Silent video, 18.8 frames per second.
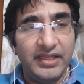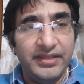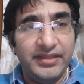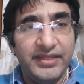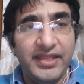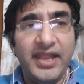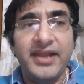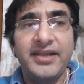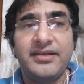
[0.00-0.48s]

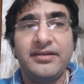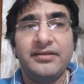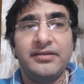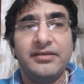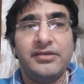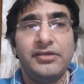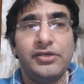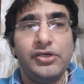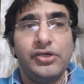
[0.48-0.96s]
that
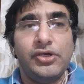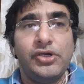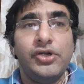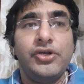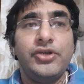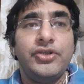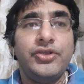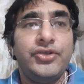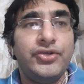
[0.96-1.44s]

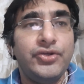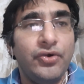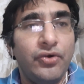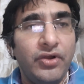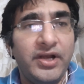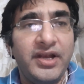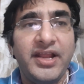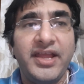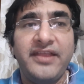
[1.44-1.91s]

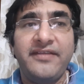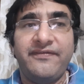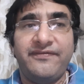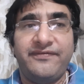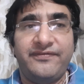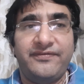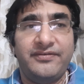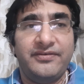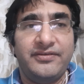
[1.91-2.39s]
your life
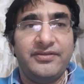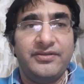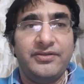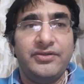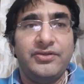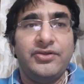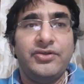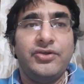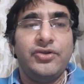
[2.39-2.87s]

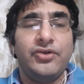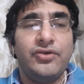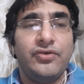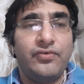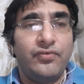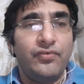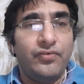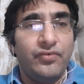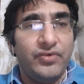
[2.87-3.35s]

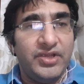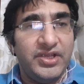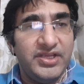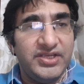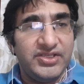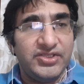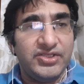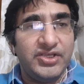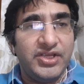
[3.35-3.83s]

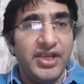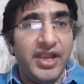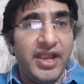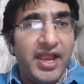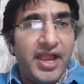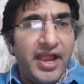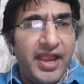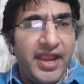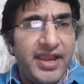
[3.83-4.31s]
is
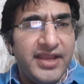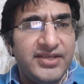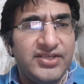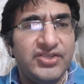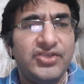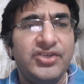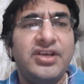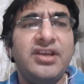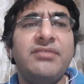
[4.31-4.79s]

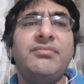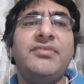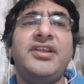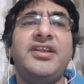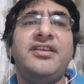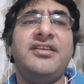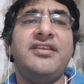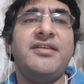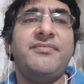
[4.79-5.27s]
extremely
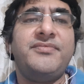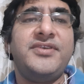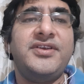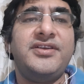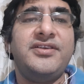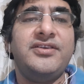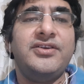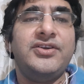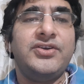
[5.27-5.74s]
indebted
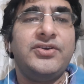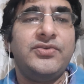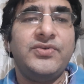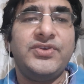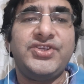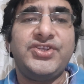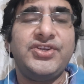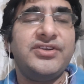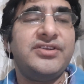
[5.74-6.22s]
to a
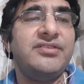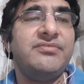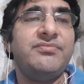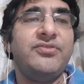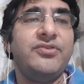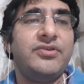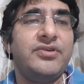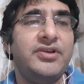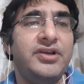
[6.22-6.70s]
certain
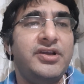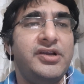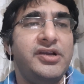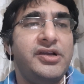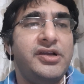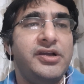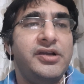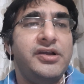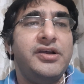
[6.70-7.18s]
book.
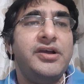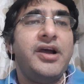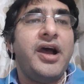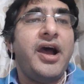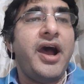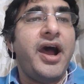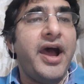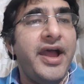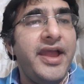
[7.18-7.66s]

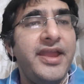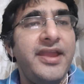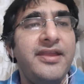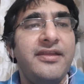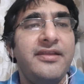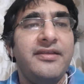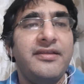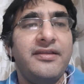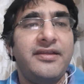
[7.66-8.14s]
I
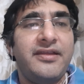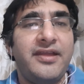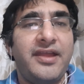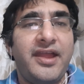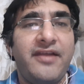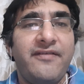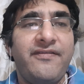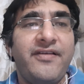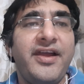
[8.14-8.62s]

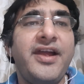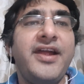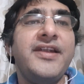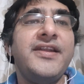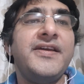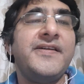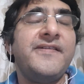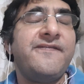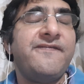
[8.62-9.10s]
have had
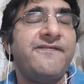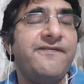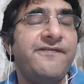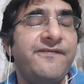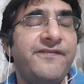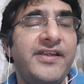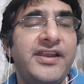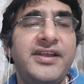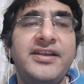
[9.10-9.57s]
a
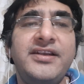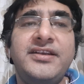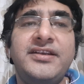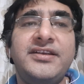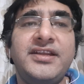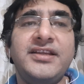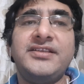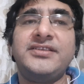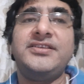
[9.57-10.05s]

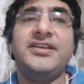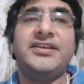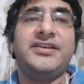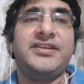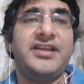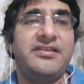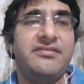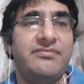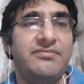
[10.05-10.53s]
fantastic
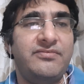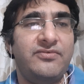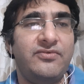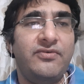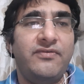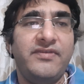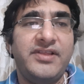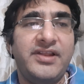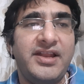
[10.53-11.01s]
time
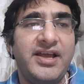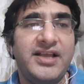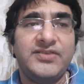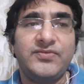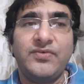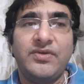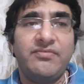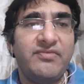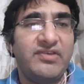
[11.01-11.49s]
over the
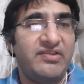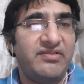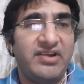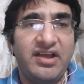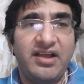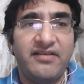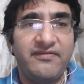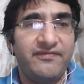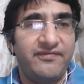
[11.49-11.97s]
last one and a
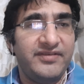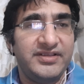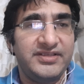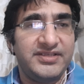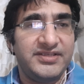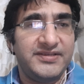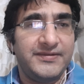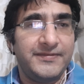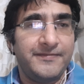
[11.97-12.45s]
half months.